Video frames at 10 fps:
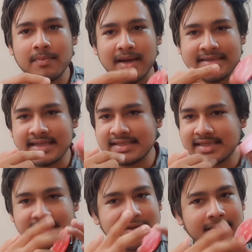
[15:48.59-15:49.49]
and then
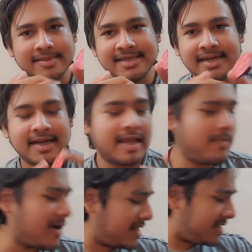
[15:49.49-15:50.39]
stick the double-sided tape,
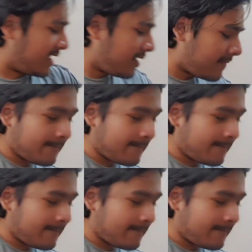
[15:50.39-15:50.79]
and then